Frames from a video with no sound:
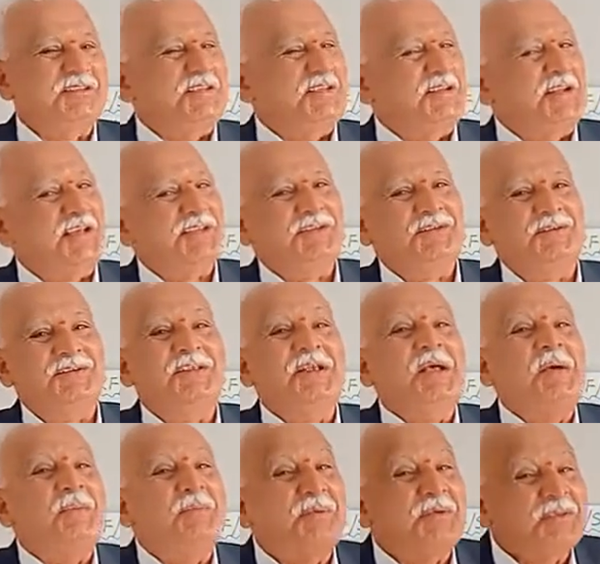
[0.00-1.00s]
In other words,
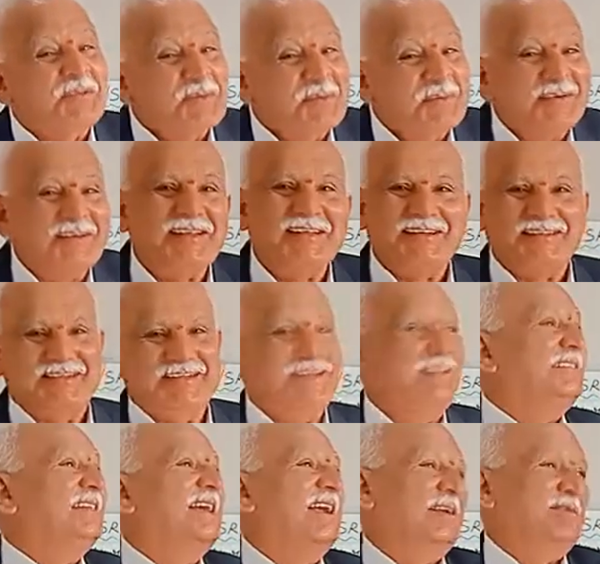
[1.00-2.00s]
precipitation
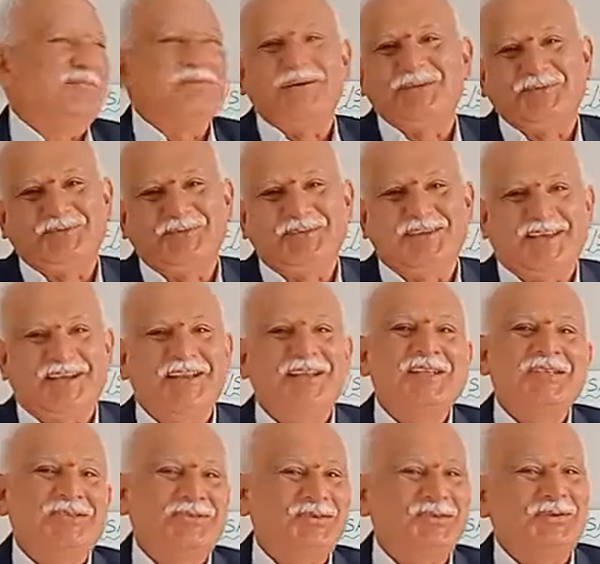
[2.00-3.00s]
in the atmosphere.
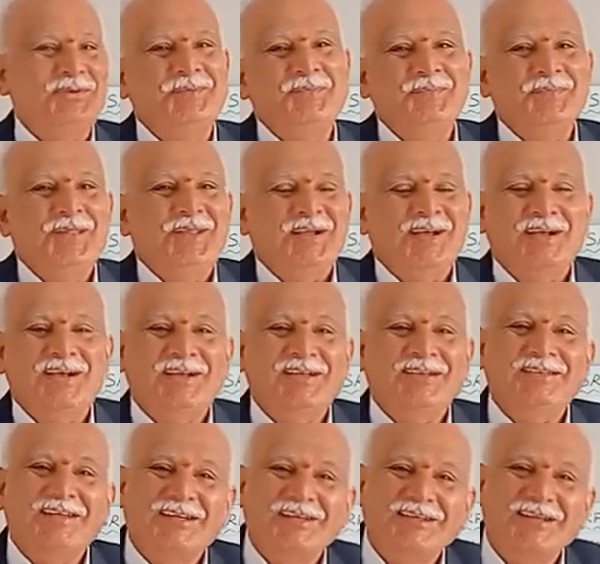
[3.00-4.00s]
So
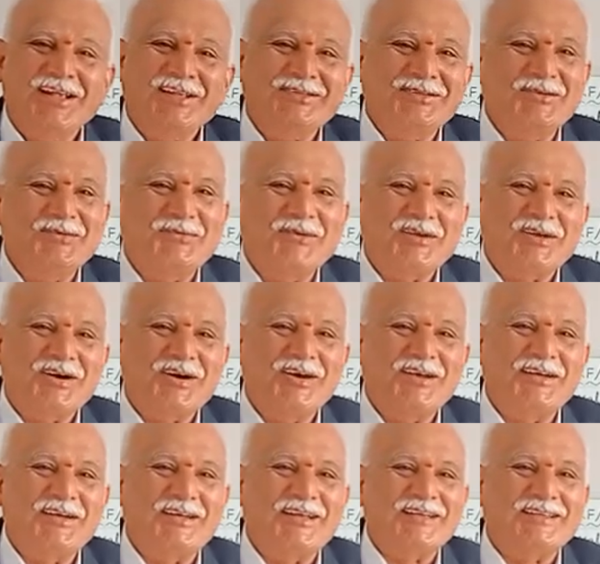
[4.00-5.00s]
that also we call
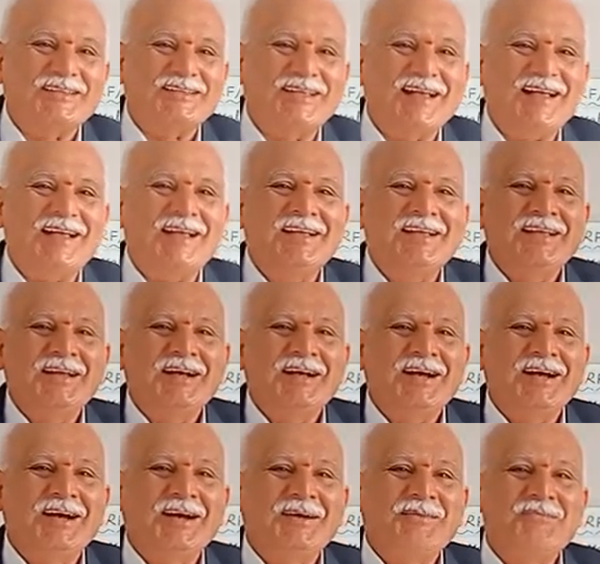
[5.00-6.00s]
it as the
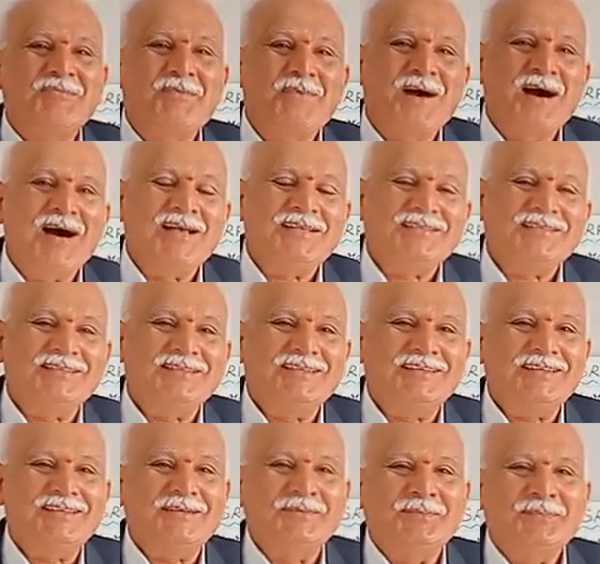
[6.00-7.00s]
mass
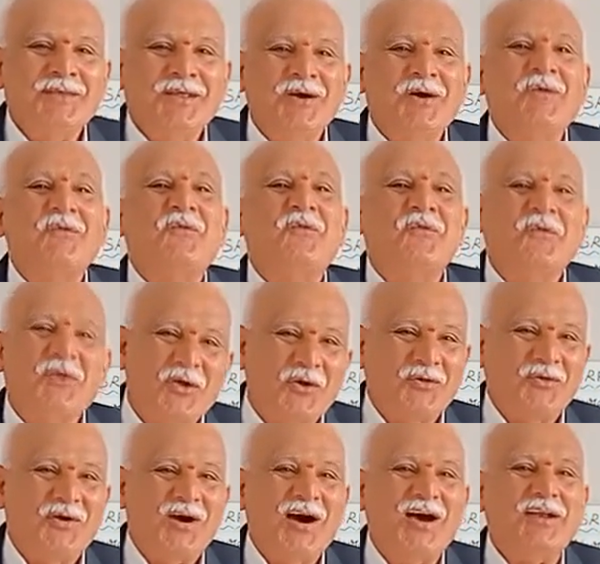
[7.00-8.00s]

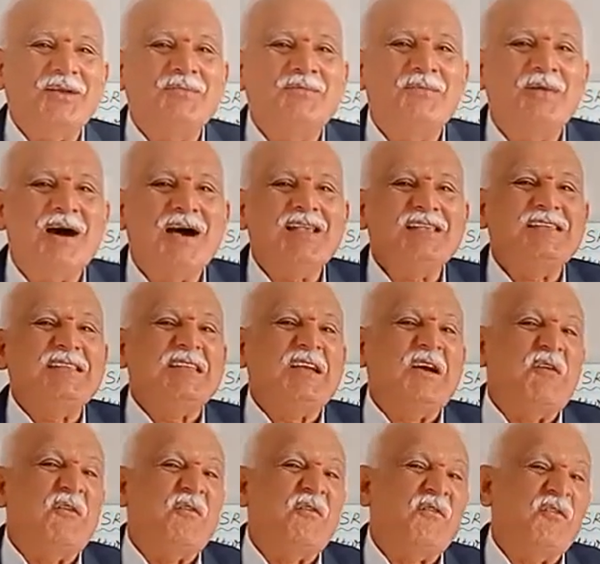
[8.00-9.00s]
flow or mass
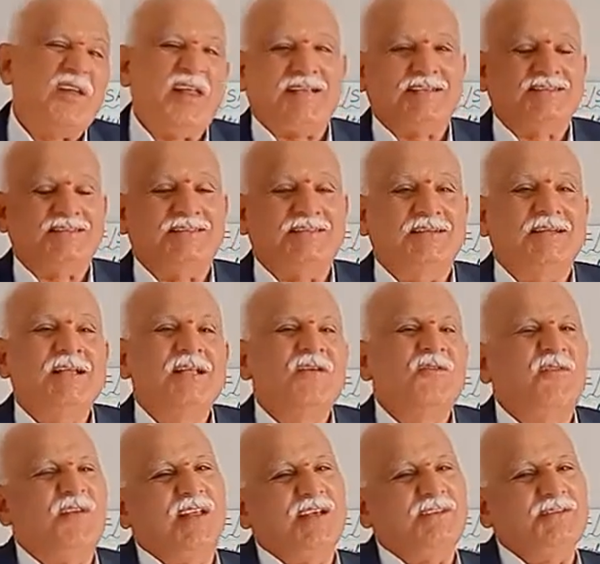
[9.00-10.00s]
flux.
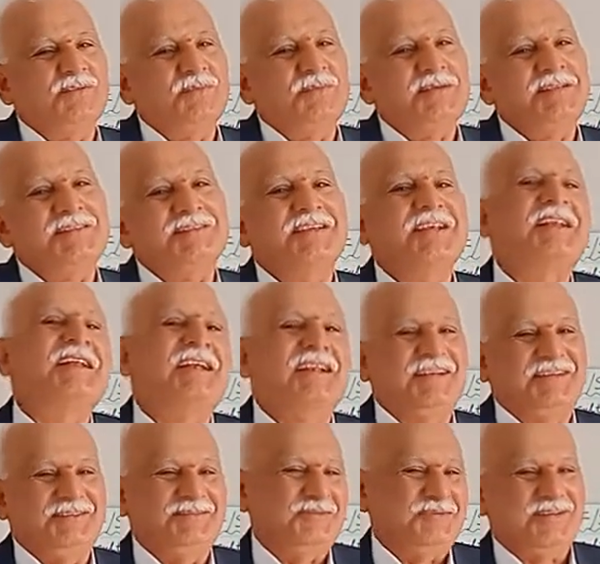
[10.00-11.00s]
Flux means
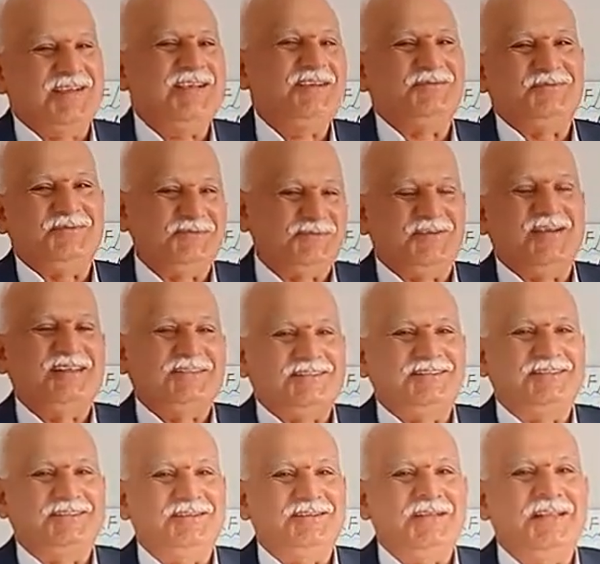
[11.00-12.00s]
rate, okay? Flux,
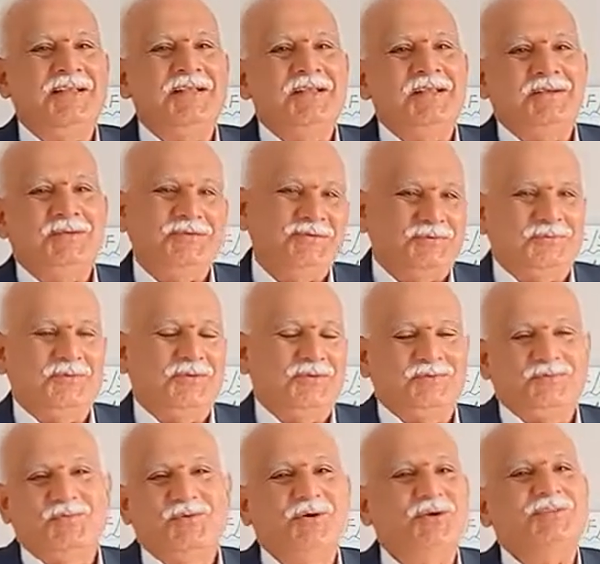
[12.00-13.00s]
okay?
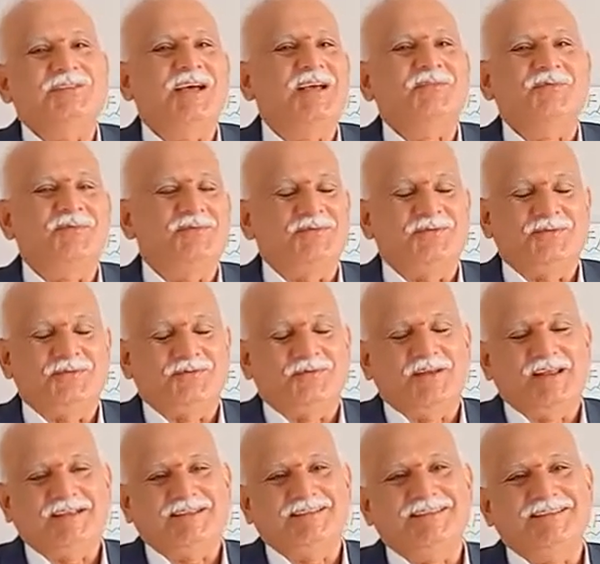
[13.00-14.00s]
Both are,
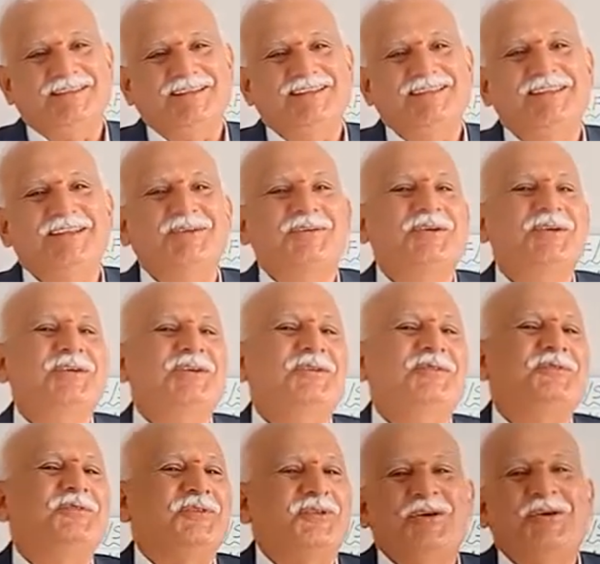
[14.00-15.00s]
flux is equal to
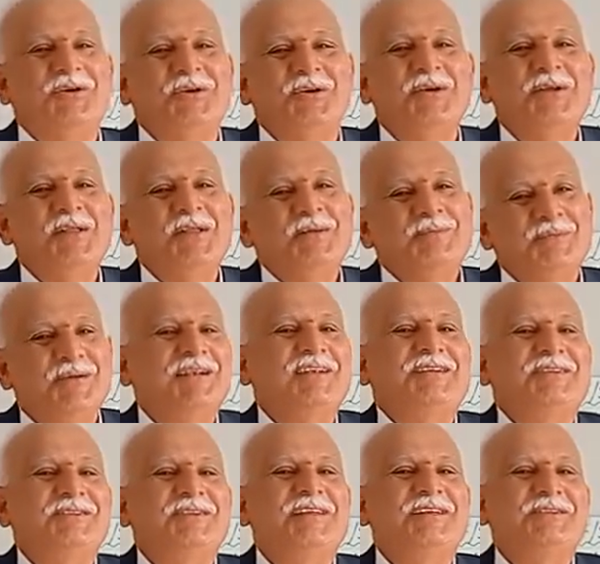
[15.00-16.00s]
flow, but
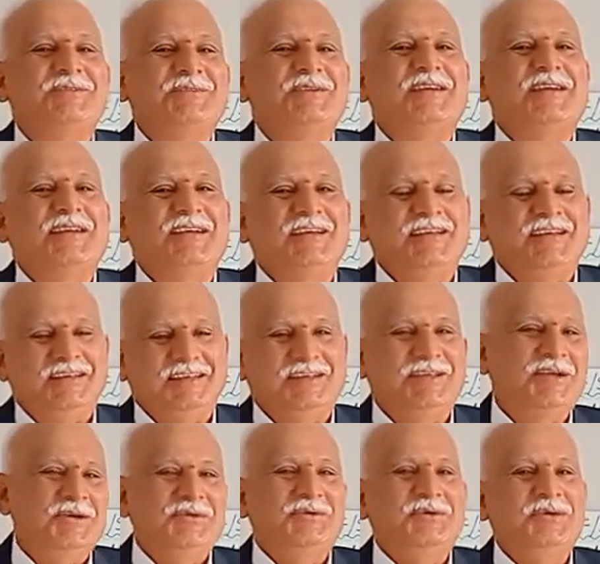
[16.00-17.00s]
when we
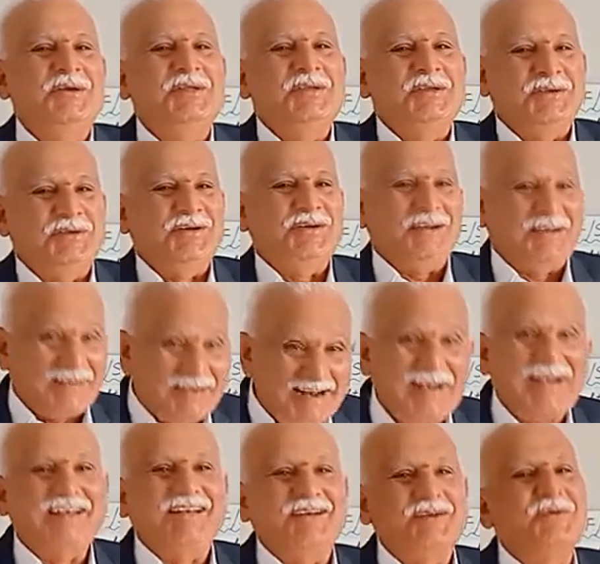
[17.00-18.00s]
give a
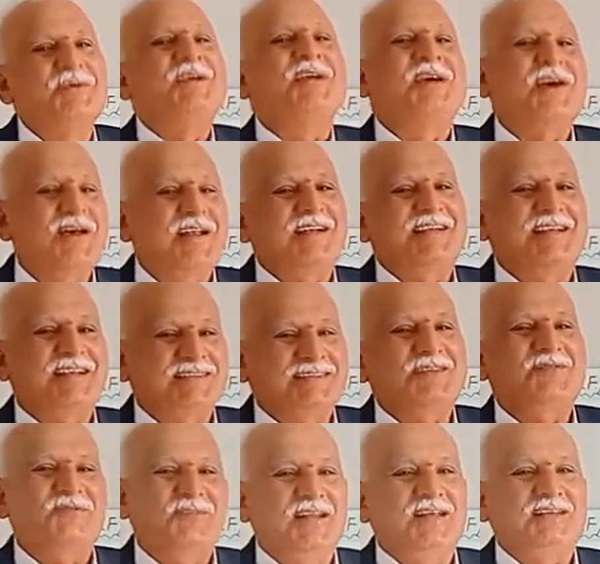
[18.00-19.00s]
rate, we call it as
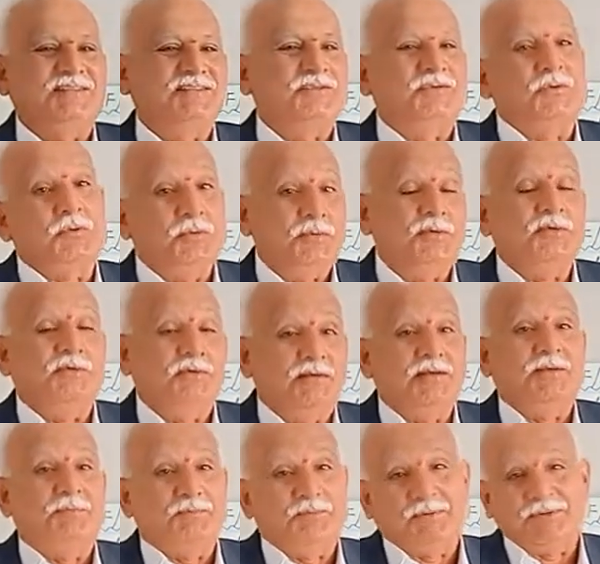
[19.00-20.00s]
the flux, to be
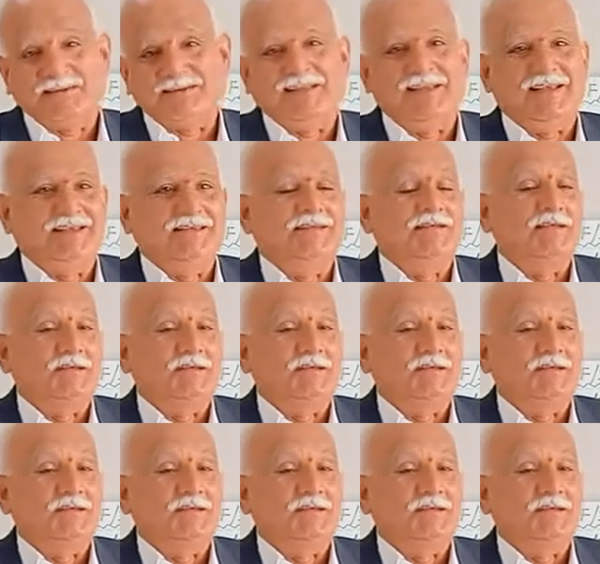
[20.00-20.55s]
very precise.